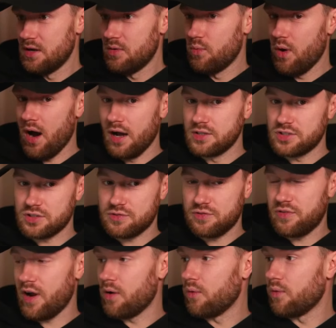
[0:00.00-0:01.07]
where I just
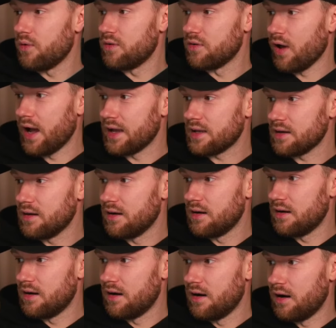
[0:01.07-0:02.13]
felt like,
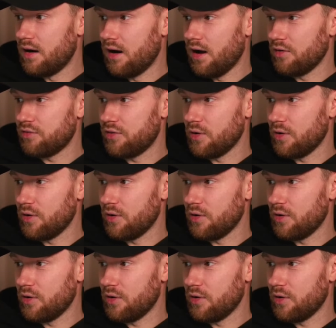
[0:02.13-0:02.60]
I